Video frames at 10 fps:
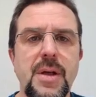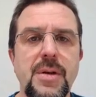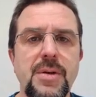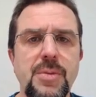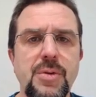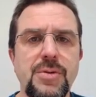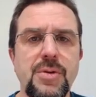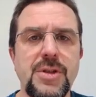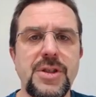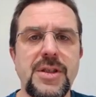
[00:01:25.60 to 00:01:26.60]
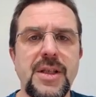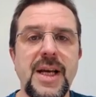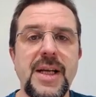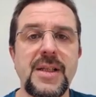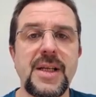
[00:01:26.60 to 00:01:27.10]
The proof uses a
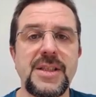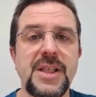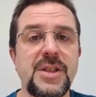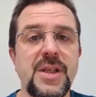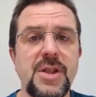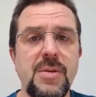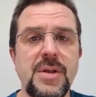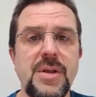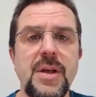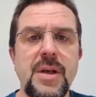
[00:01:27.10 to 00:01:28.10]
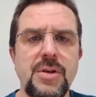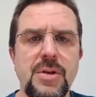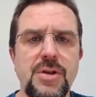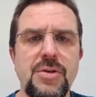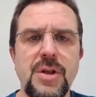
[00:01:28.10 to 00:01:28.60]
diagonalization argument to
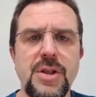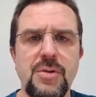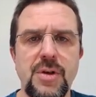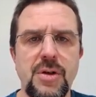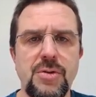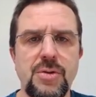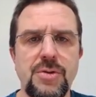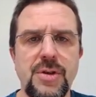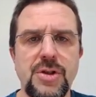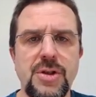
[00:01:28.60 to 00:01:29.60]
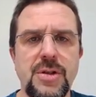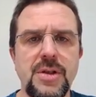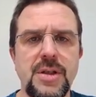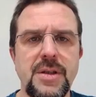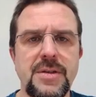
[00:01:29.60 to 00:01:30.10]
construct a ground truth function
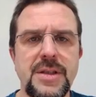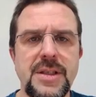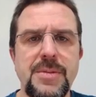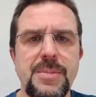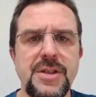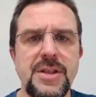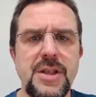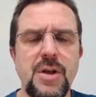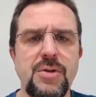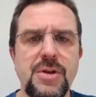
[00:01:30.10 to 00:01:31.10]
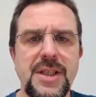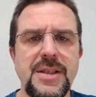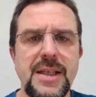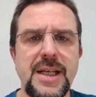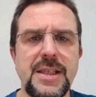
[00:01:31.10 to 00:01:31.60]
that explicitly
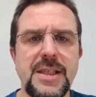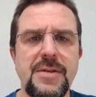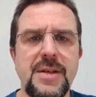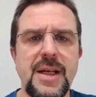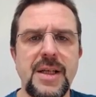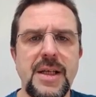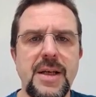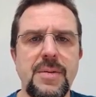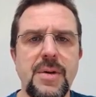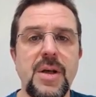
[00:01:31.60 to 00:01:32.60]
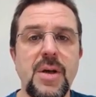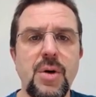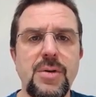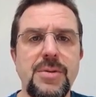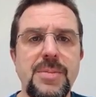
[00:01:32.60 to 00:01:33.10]
contradicts any given LLM
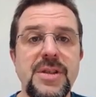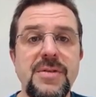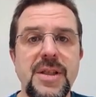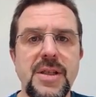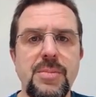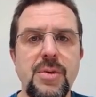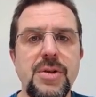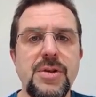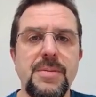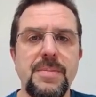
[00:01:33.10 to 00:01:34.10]
on specific inputs.